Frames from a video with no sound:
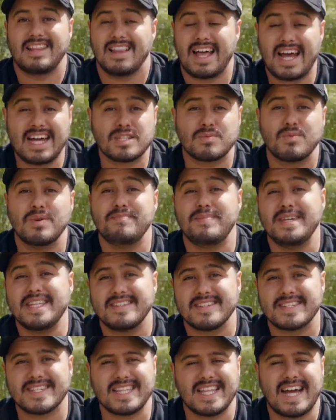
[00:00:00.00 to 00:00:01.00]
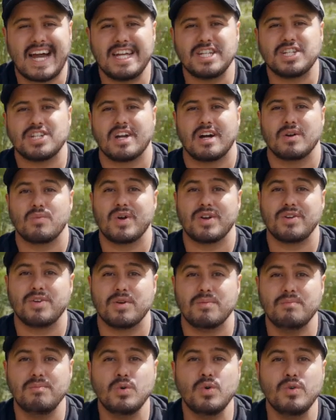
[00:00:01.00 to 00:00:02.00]
And last would be the slide shot, where
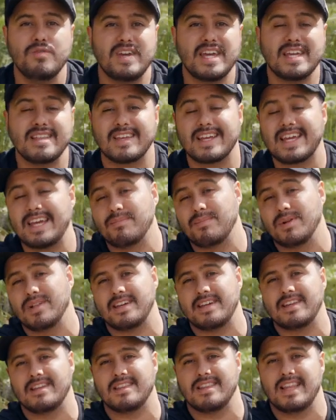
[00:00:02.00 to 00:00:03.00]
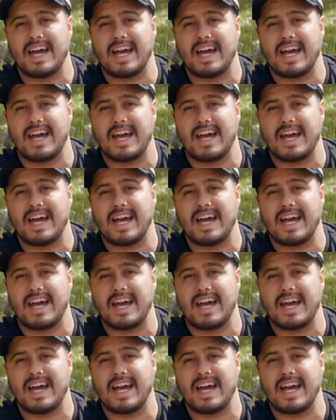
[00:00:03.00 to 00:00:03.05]
you're moving the gimbal in a